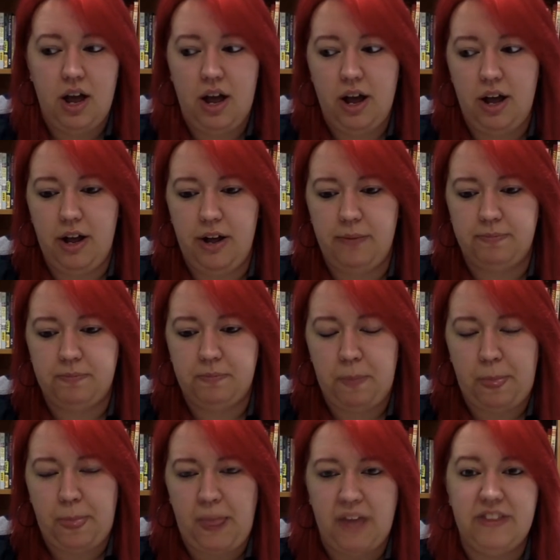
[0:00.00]

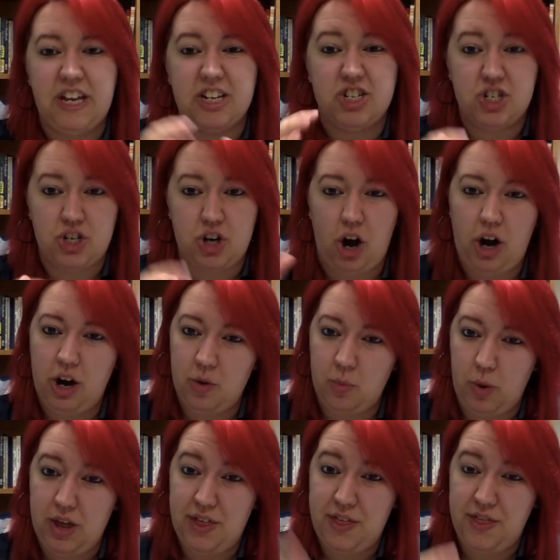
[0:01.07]
that started
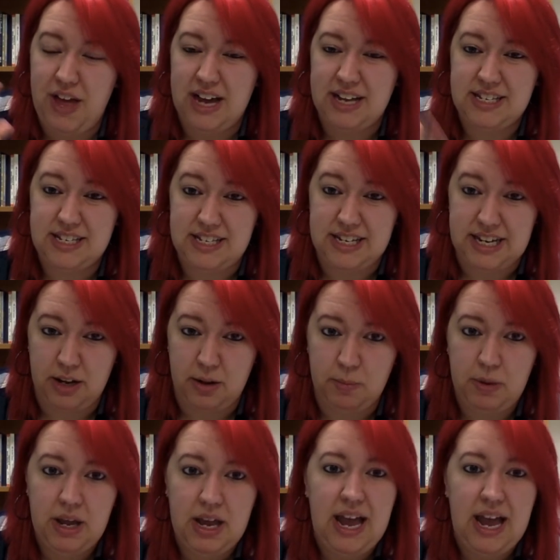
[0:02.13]
with that stem